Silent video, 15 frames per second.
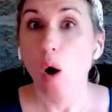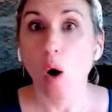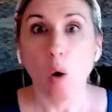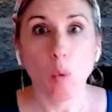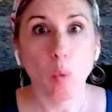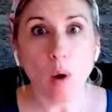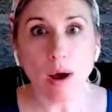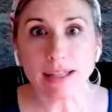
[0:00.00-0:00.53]

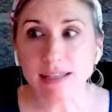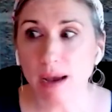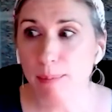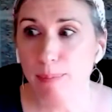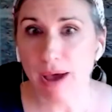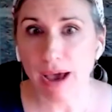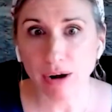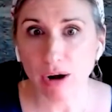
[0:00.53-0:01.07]
What's a
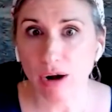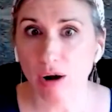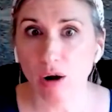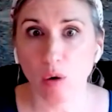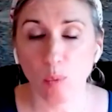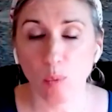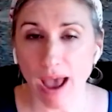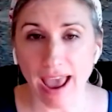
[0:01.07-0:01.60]
better
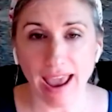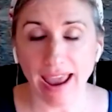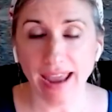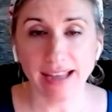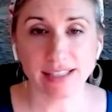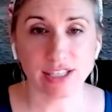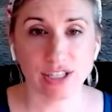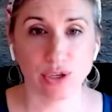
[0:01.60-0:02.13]

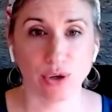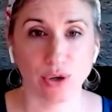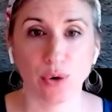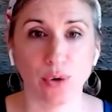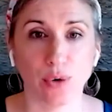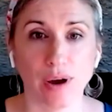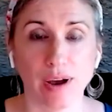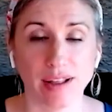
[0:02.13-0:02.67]
way
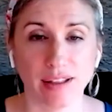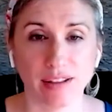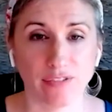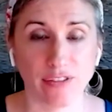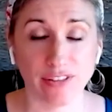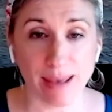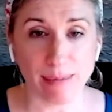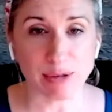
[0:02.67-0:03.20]

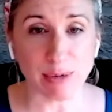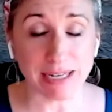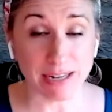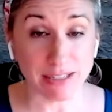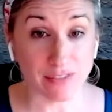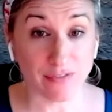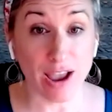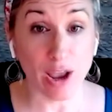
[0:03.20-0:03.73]
for them to
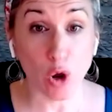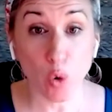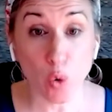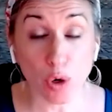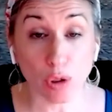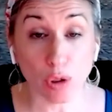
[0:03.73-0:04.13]
identify who to